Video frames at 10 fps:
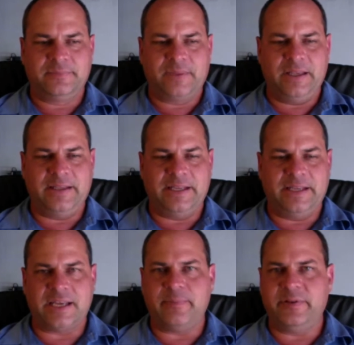It does
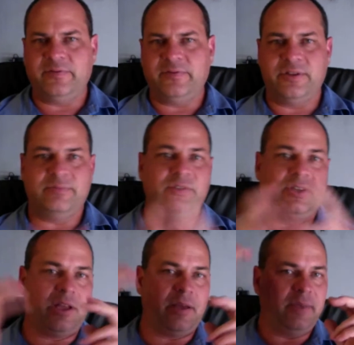happen for them to
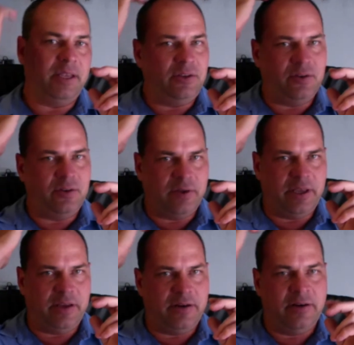climb into your
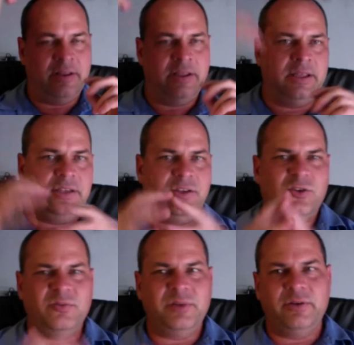hair. You
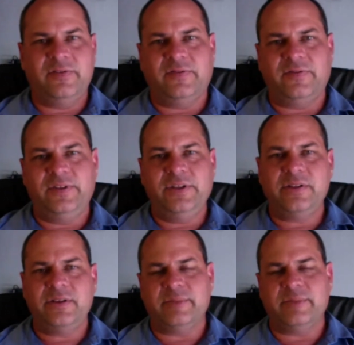normally would feel
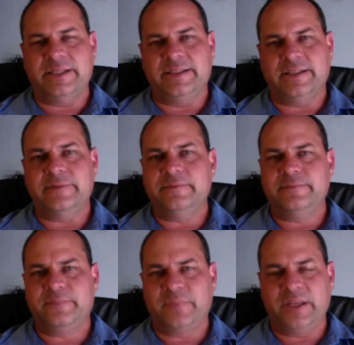them, but
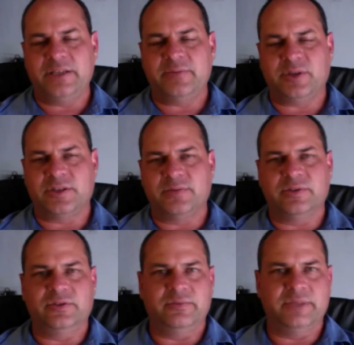it is possible
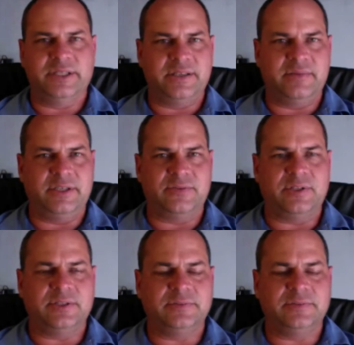to miss them as well.